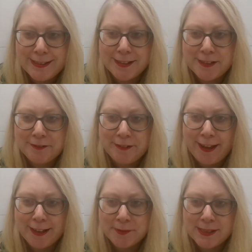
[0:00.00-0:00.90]
is the answer for
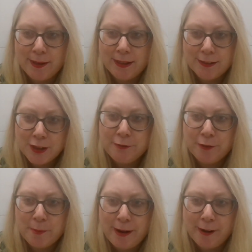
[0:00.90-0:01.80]
that one as well. 2
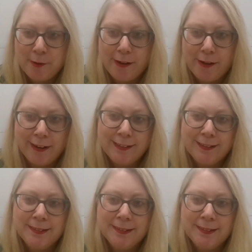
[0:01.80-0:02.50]
for repair inquiry.